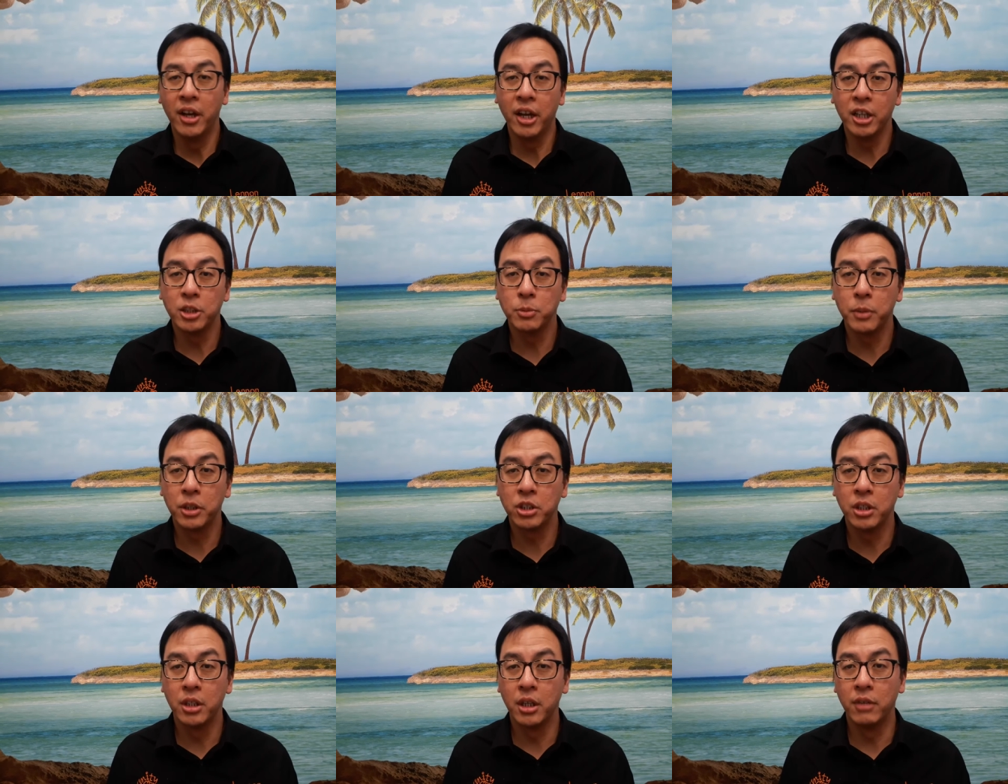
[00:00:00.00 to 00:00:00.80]

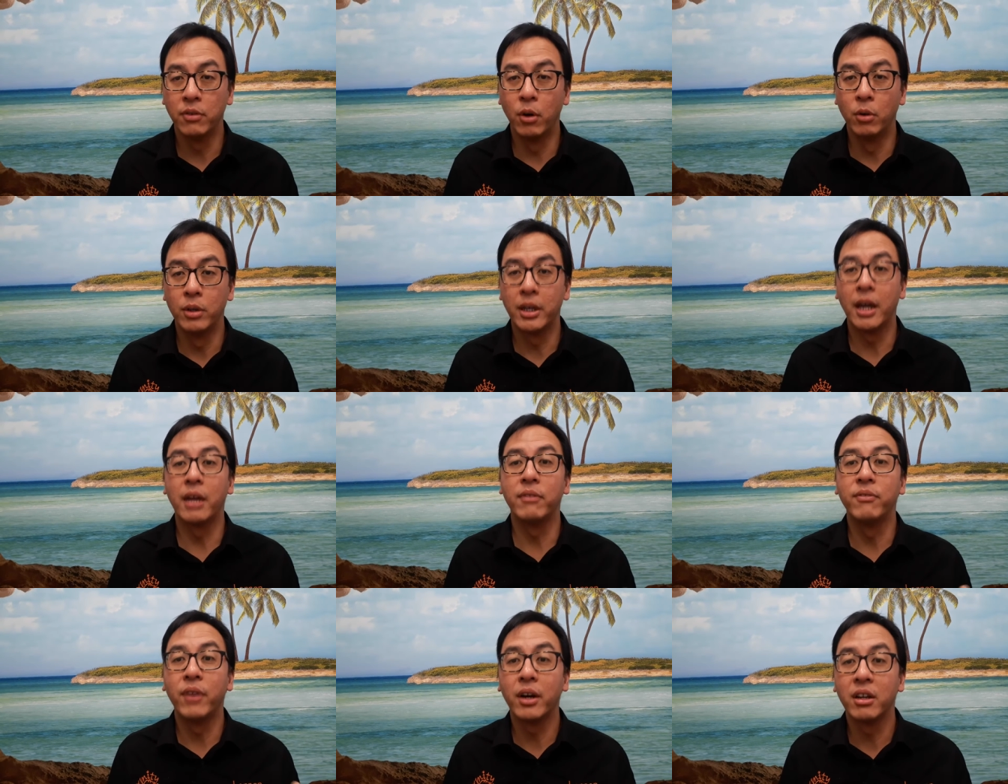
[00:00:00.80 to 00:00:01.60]
especially if only
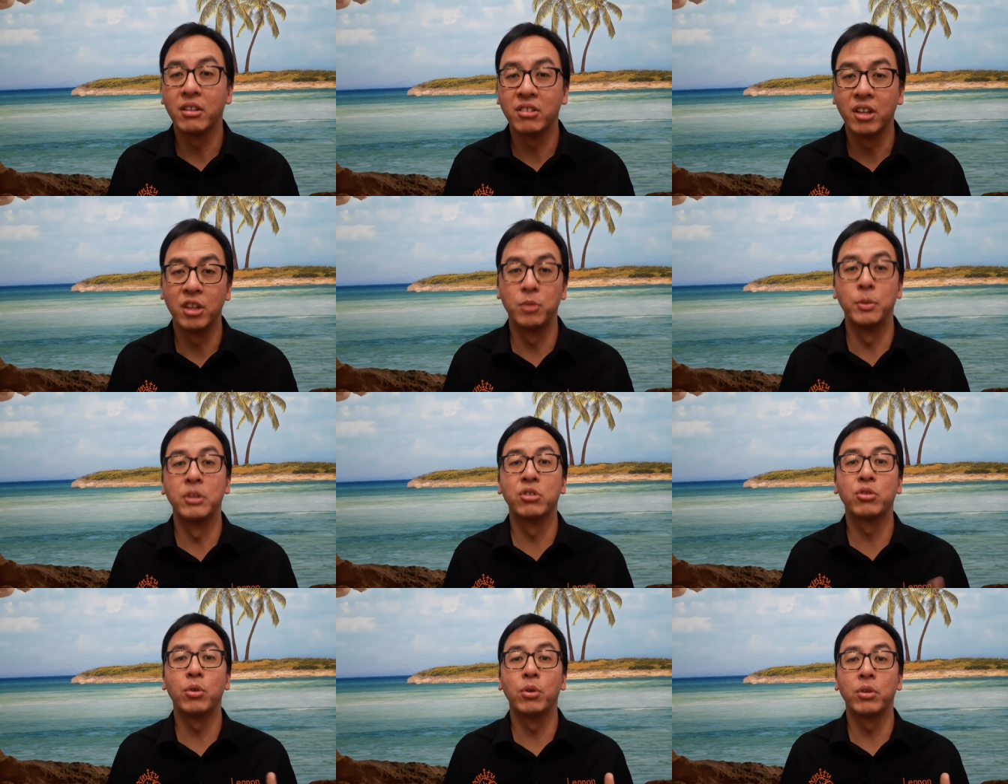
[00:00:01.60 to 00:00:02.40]
advice has been
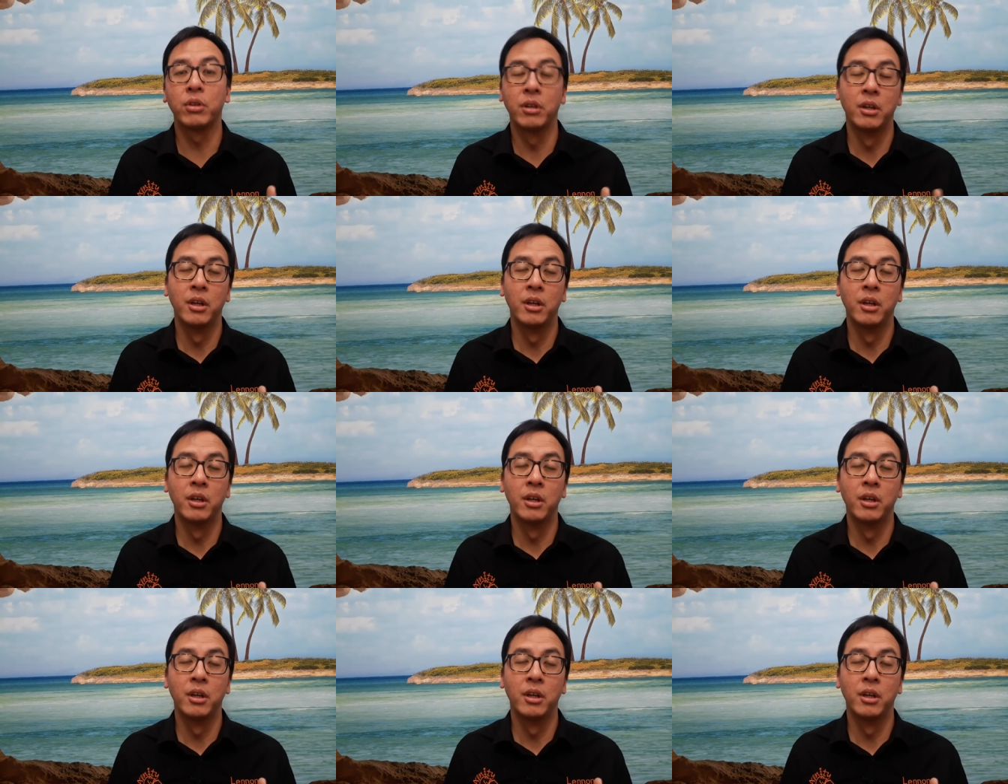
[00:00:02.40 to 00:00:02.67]
sought